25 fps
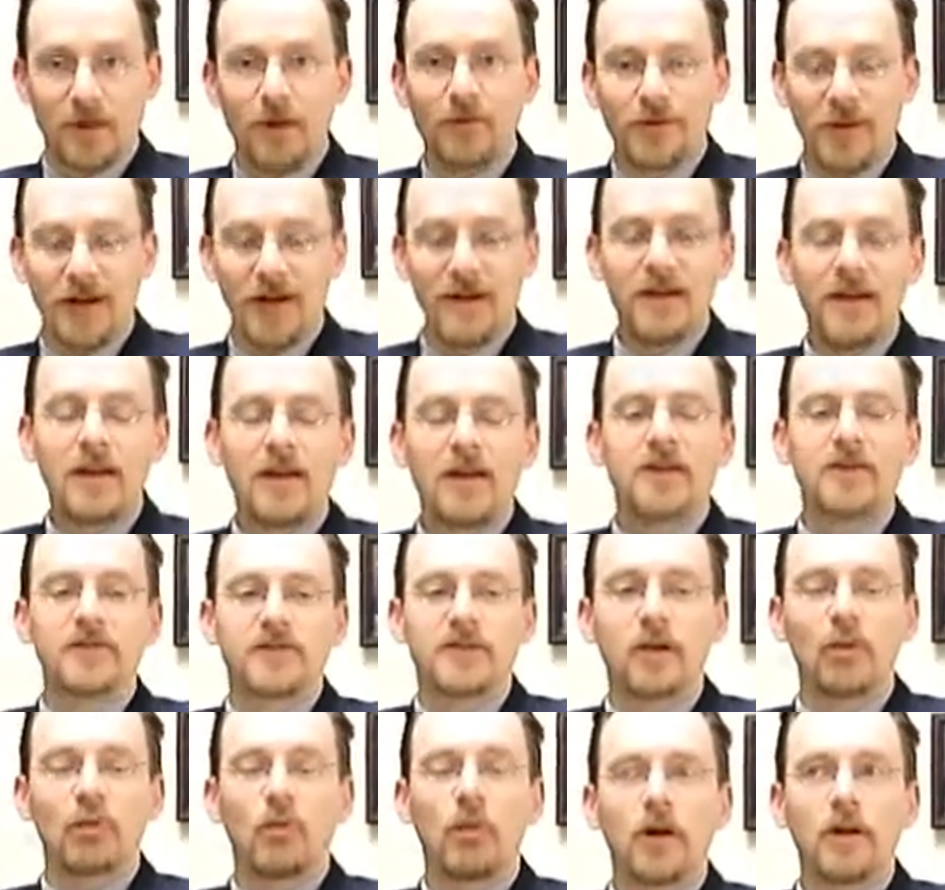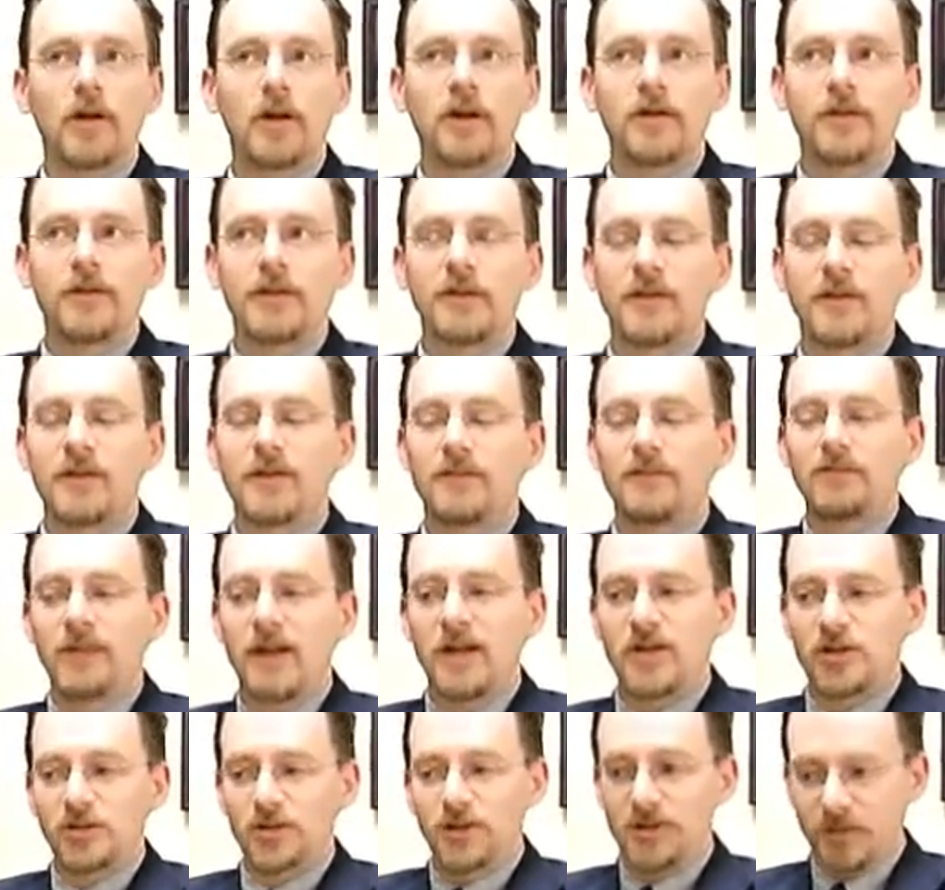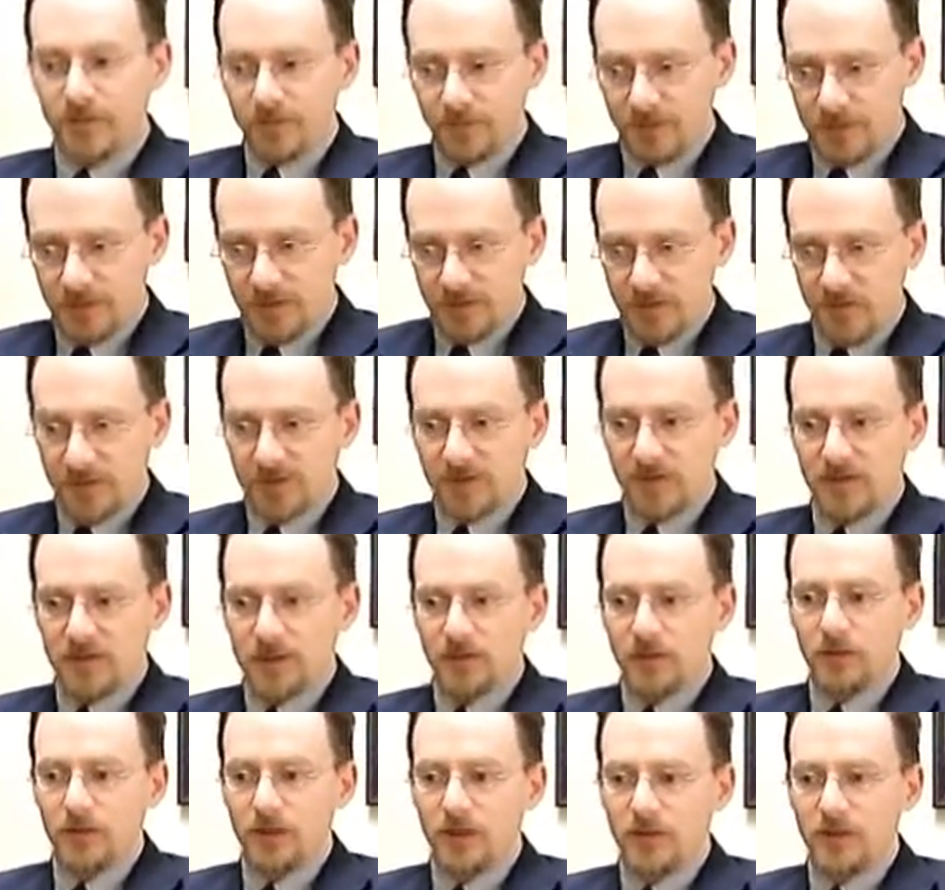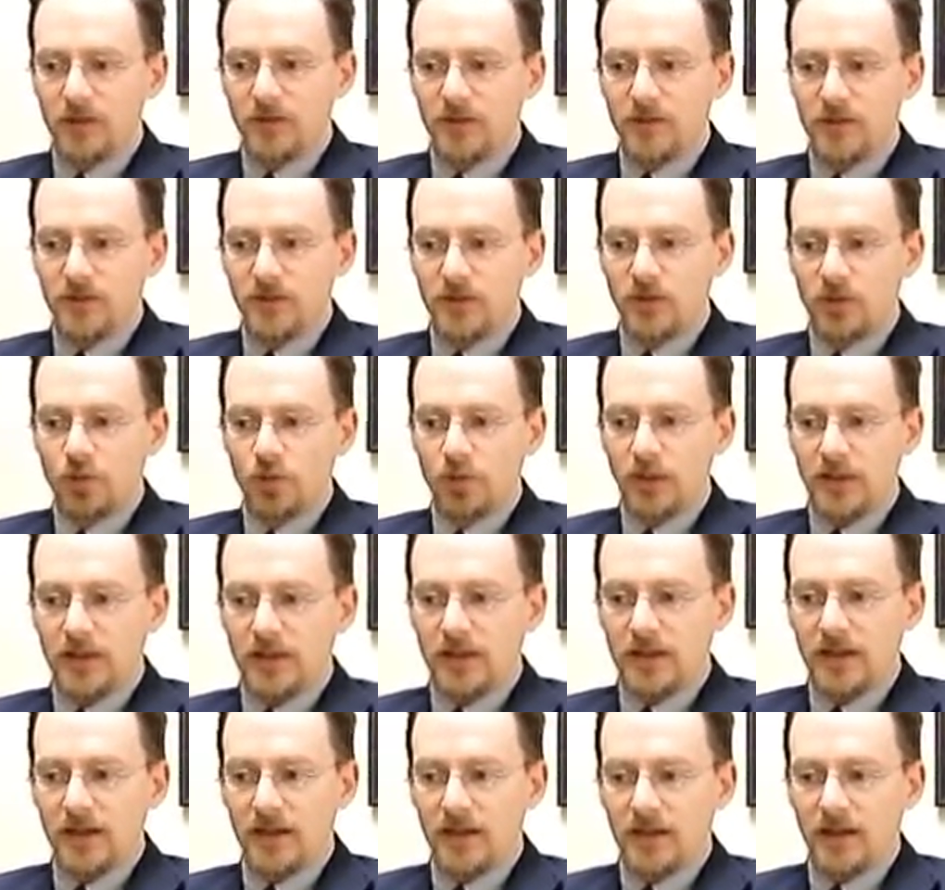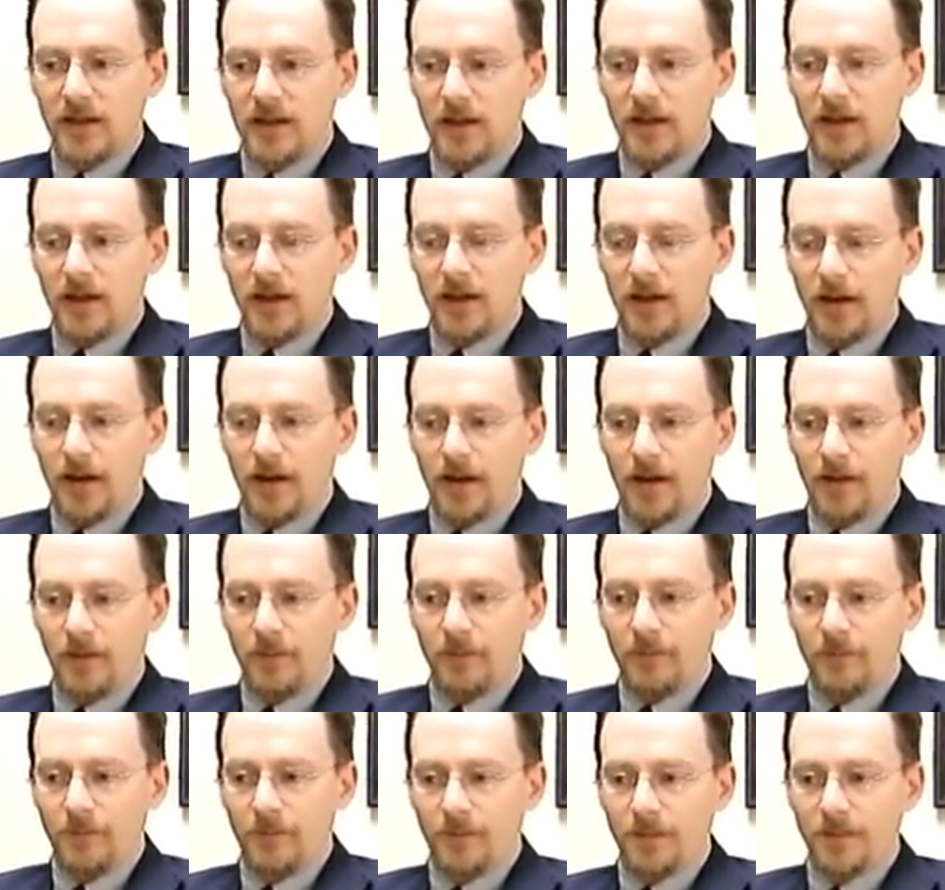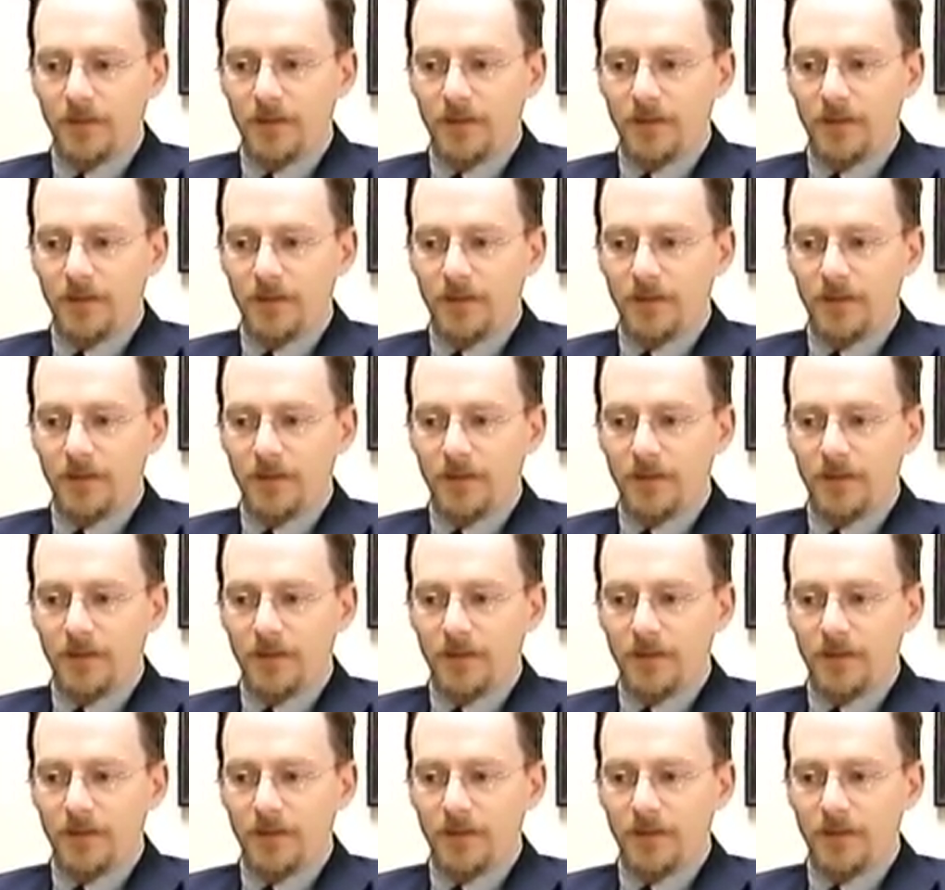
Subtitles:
Okay. So what are the major differences and similarities between the